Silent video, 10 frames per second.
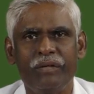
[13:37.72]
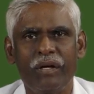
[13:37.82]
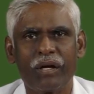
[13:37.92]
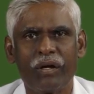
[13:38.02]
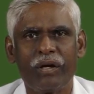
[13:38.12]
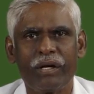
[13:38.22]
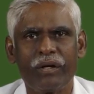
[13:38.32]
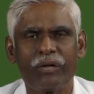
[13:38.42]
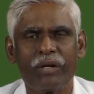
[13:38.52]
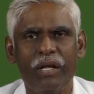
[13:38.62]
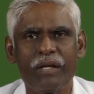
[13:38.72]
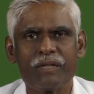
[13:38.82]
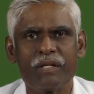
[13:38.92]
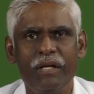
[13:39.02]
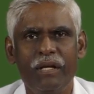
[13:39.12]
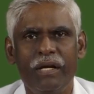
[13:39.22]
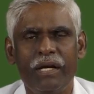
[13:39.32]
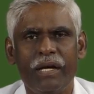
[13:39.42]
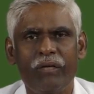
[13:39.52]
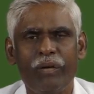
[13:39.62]
According to Glass,
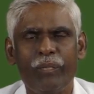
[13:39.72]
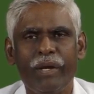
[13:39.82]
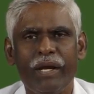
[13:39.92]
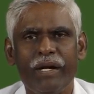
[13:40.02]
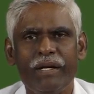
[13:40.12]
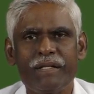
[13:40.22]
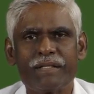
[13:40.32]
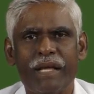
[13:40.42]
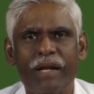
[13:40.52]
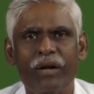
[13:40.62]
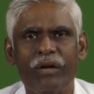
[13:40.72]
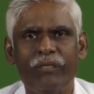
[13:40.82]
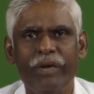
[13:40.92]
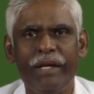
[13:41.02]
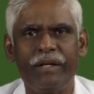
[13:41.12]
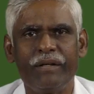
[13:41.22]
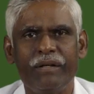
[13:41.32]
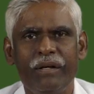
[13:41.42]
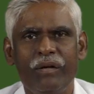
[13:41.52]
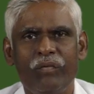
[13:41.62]
developing countries cannot wait
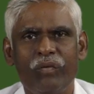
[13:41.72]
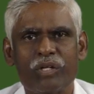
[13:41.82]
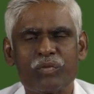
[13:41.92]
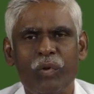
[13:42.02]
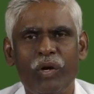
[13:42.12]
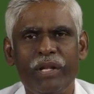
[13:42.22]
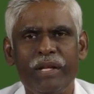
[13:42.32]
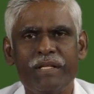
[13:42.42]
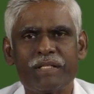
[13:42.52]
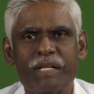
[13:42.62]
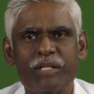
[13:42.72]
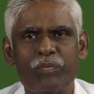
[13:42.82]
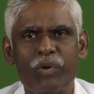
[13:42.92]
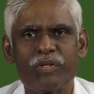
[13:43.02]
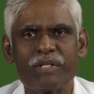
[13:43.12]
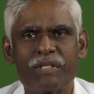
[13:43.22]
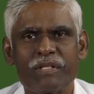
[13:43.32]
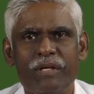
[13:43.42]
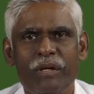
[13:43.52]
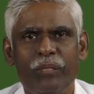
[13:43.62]
for spontaneous
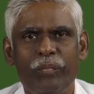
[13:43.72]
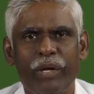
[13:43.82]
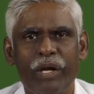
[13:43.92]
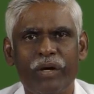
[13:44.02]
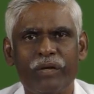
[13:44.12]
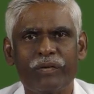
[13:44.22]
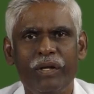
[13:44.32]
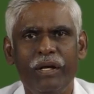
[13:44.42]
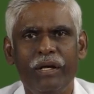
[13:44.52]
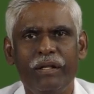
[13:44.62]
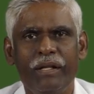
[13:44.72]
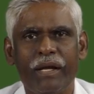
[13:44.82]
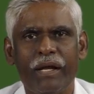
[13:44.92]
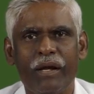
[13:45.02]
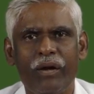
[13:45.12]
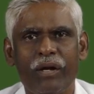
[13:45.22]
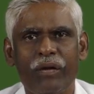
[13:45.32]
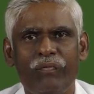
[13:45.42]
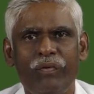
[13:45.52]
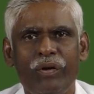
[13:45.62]
responses because they cannot
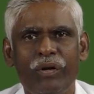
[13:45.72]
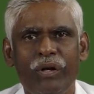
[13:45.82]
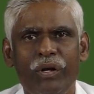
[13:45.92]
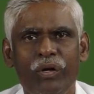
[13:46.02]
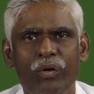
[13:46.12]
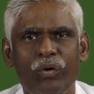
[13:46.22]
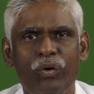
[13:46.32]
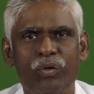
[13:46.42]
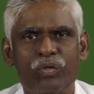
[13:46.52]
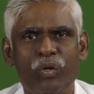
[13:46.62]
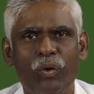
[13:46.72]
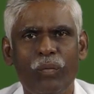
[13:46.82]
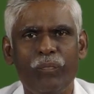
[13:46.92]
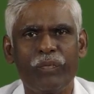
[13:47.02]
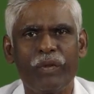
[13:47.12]
afford to do so.